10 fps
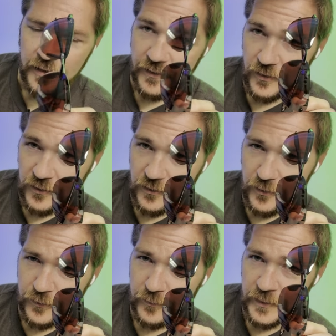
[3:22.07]
The
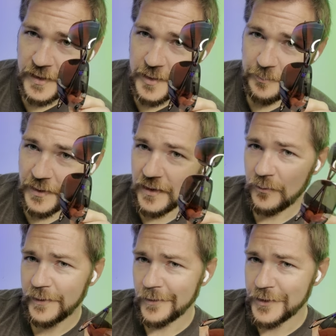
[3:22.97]

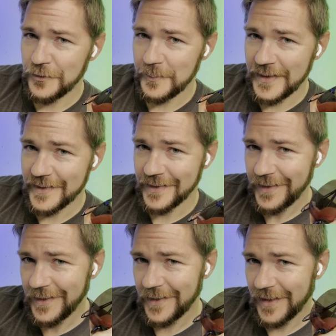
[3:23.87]
Ho'okipa, we are two minutes
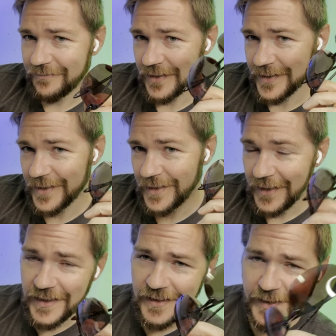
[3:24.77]
in and I have not said
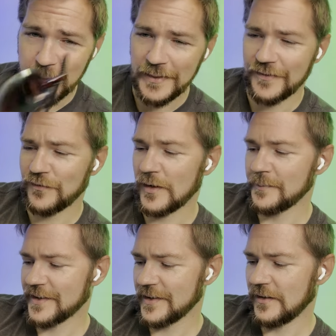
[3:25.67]
anything about the frame
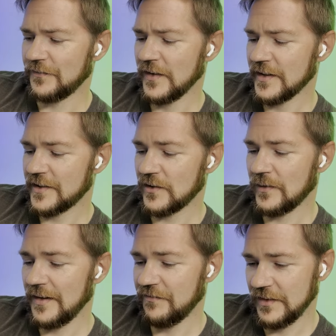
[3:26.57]
itself, so
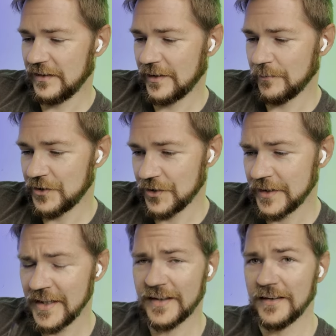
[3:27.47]
I feel like we
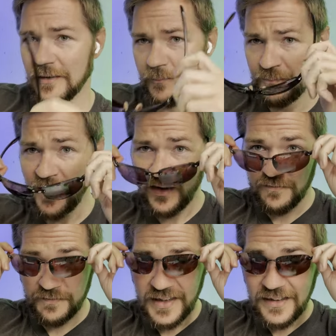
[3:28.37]
should get there.
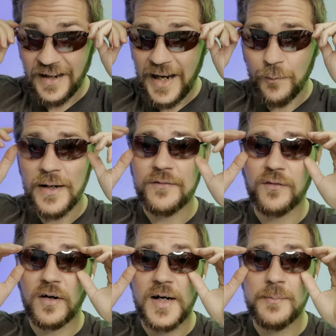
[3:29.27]
Very lightweight
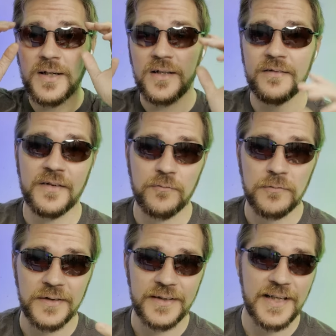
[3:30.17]
frame and then a
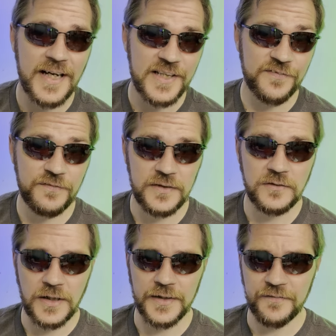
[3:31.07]
really nice
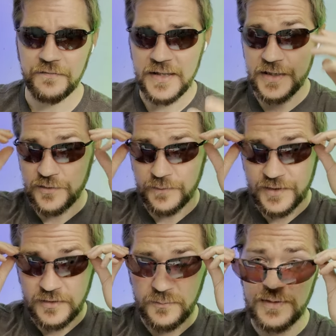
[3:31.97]
feel on the face.
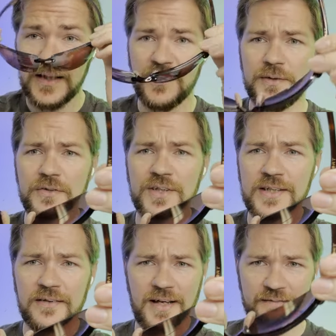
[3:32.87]
What's good with this one, you
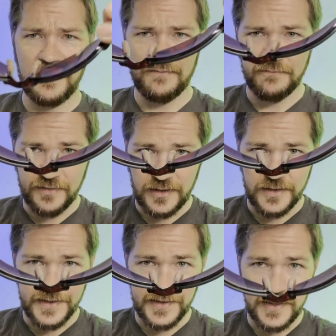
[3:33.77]
still have that
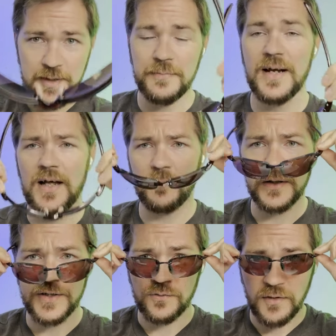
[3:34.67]
very steep nine
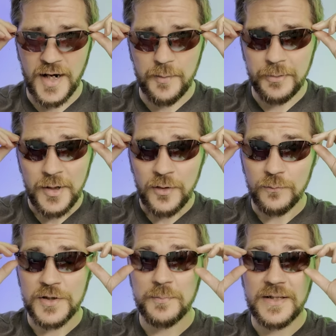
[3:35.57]
base wrap,
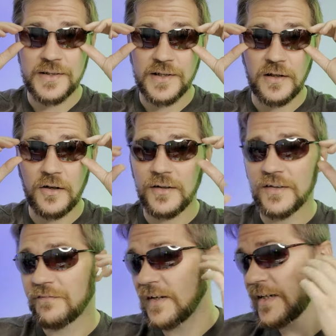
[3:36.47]
which means on
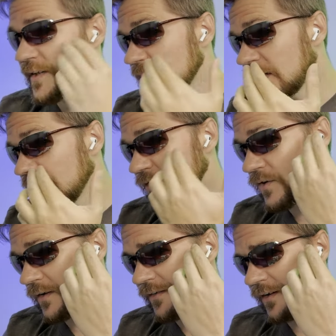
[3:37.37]
the face, it gives
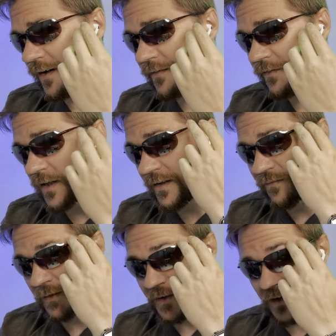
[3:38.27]
you a lot of
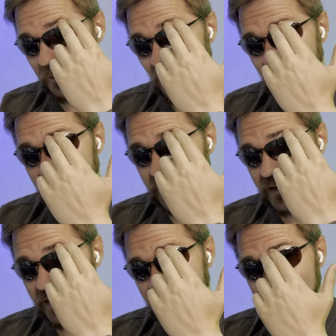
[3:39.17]
coverage. In my
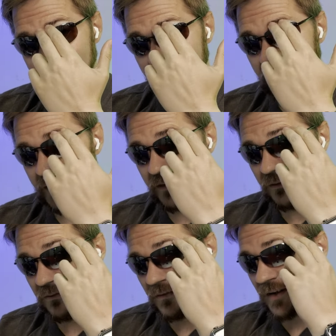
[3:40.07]
case, it's actually
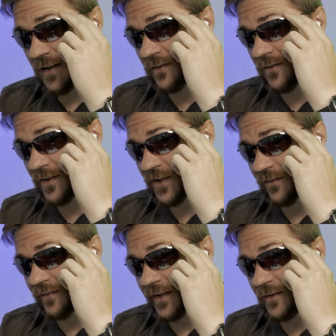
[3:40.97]
hitting right across
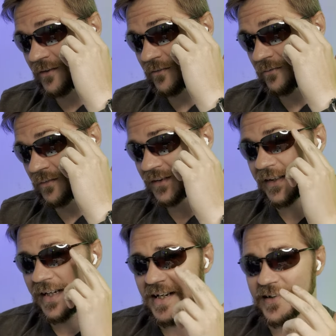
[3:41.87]
through here
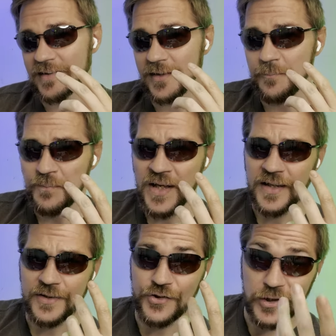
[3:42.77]
really nicely.
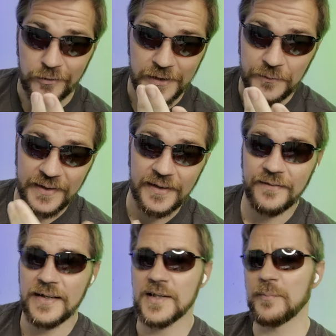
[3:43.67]
Generally, you would think of
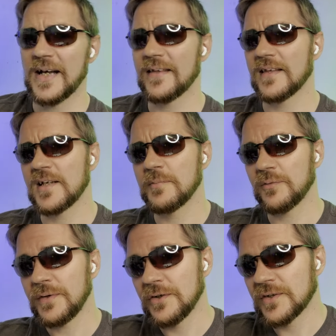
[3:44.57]
that as a bad thing,
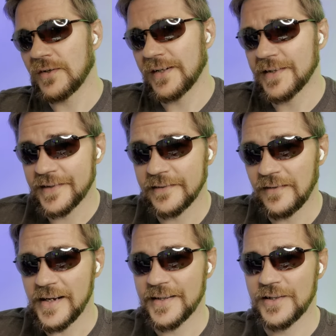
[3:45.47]
but when you're talking
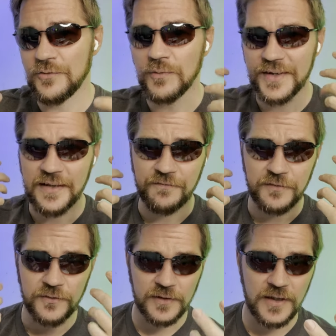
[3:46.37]
sunglasses, you want that
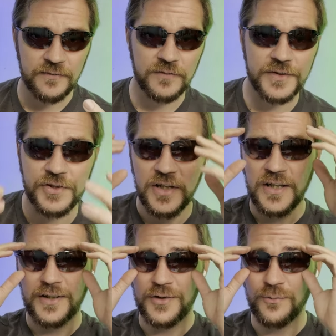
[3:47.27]
full coverage.
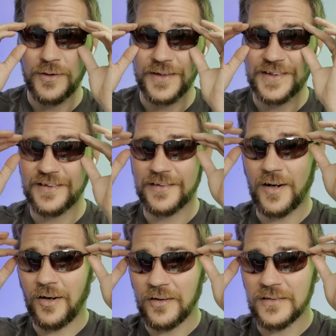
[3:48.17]
You want
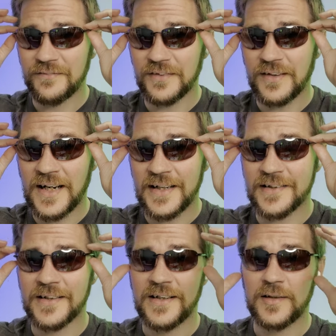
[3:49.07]
all of the
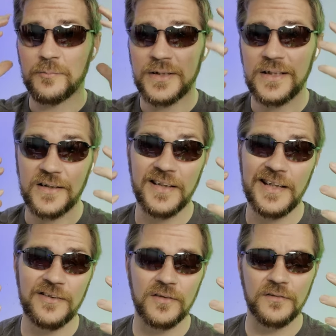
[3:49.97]
light being
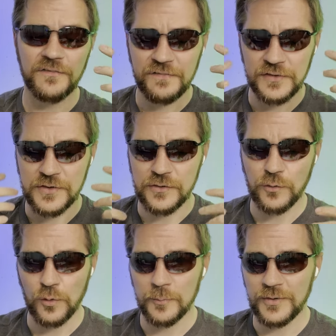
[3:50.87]
either
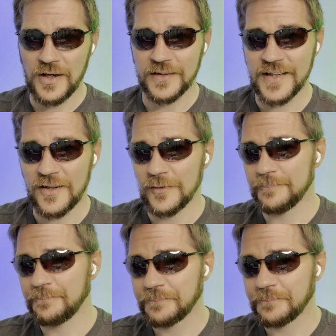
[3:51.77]
filtered or blocked out.